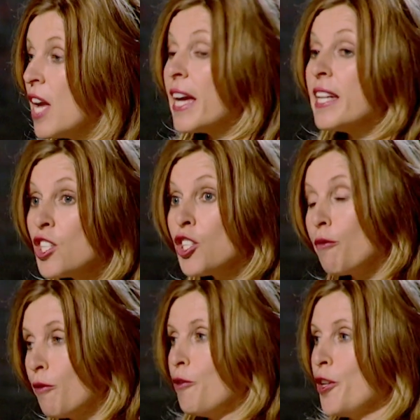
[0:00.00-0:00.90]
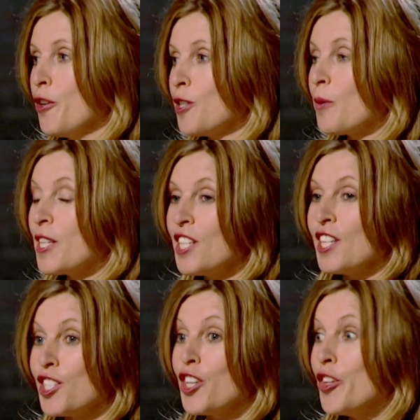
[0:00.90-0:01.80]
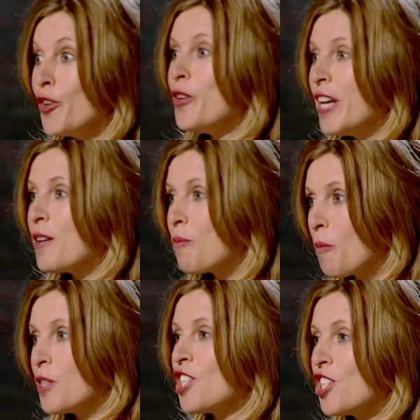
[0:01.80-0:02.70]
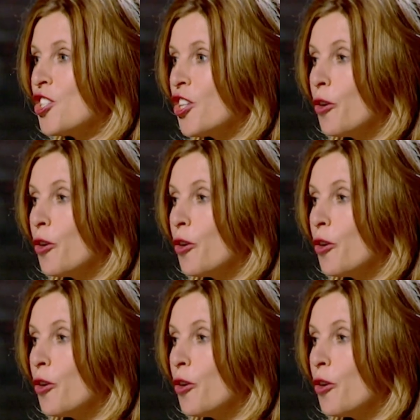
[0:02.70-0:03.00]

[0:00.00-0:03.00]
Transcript: It is different for you. That's what I said. It's a unique proposition to